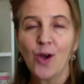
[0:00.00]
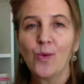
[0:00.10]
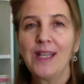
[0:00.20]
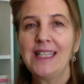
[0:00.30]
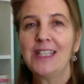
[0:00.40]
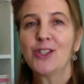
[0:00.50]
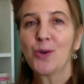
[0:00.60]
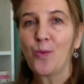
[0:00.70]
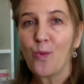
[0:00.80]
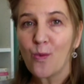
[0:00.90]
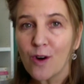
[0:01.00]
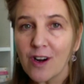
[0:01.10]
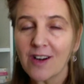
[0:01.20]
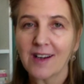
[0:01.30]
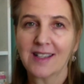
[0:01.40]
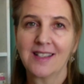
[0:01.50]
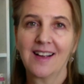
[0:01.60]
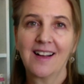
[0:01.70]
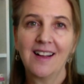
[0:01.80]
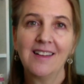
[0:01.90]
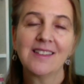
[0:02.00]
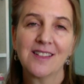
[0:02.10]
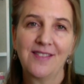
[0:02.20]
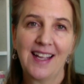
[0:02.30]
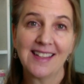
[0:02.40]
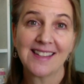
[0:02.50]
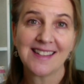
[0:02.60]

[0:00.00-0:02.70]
we need to work to cultivate